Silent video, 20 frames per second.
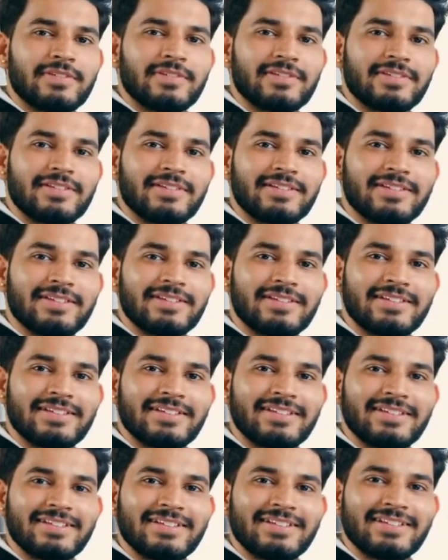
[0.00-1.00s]

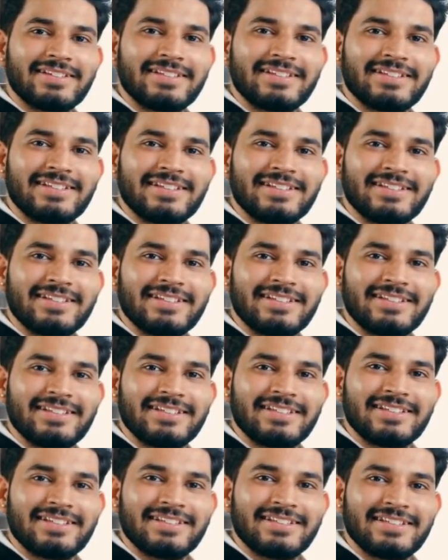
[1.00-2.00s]

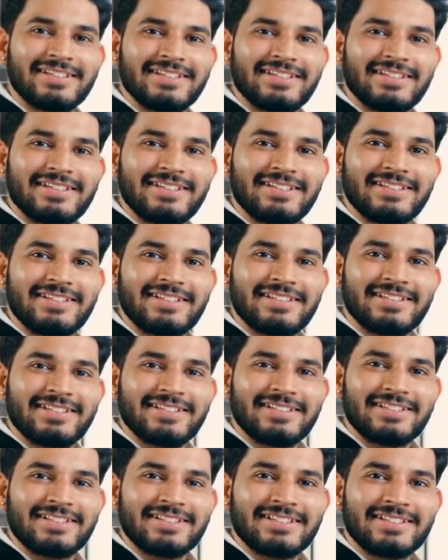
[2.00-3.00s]

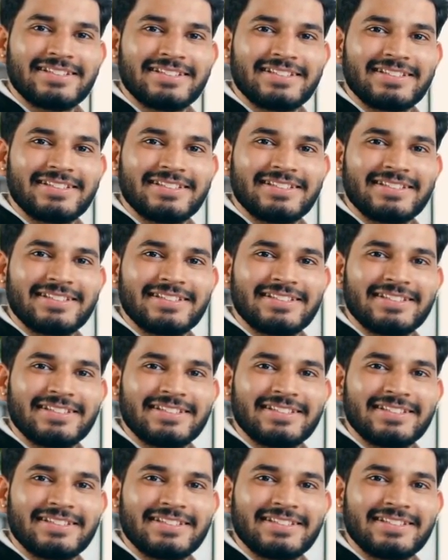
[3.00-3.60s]
Nobody speaks.